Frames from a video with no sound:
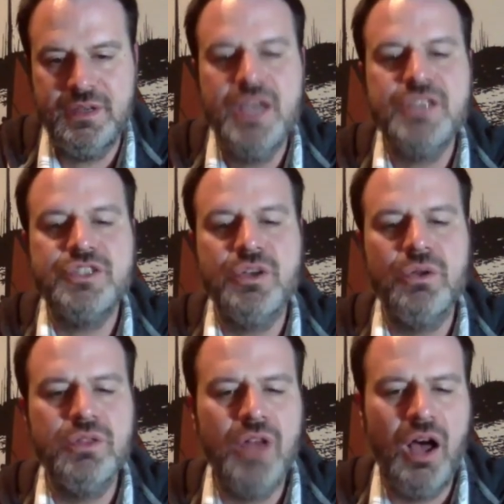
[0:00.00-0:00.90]
So
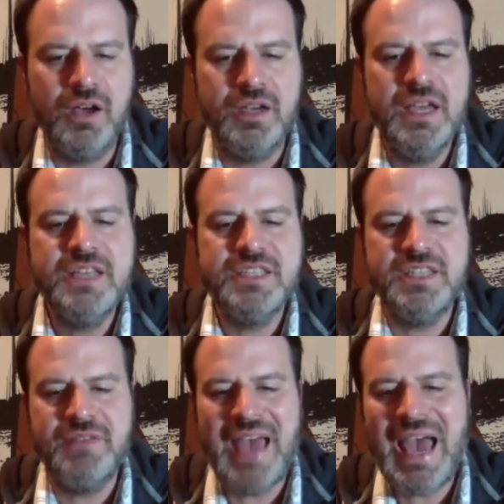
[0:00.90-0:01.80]
long since
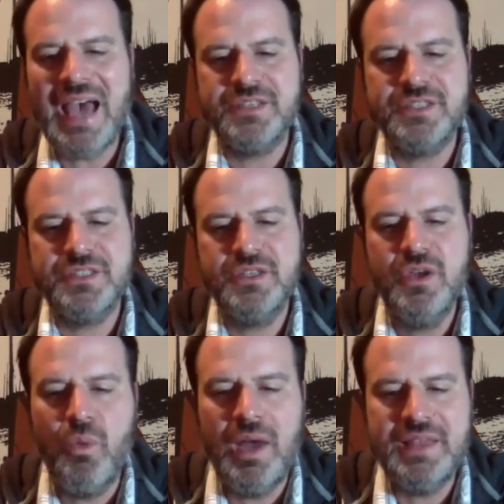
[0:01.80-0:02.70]
I've asked
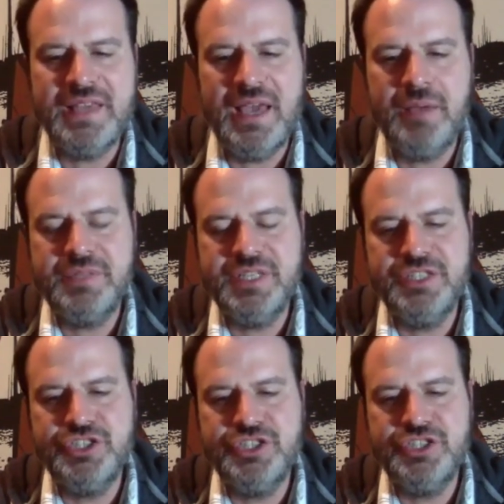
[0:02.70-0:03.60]
why the empty
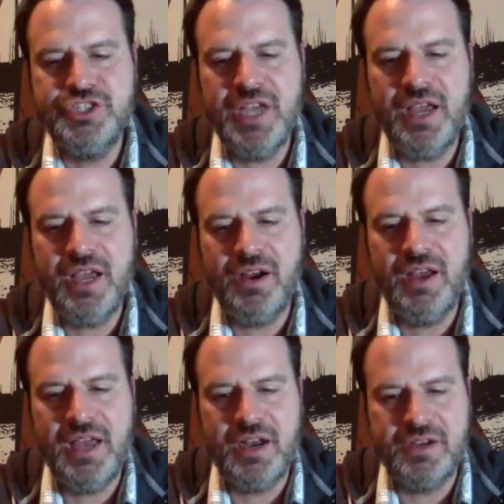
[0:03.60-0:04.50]
chair
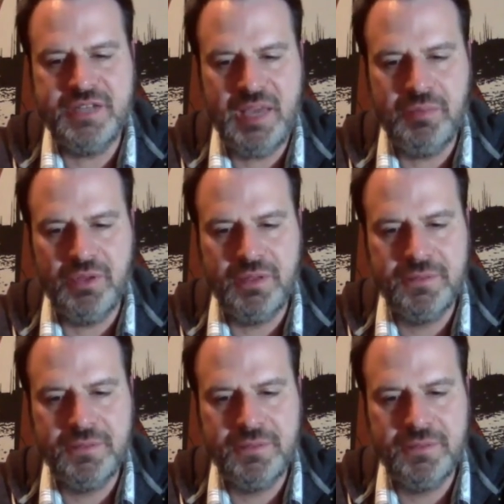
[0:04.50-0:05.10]
at our table.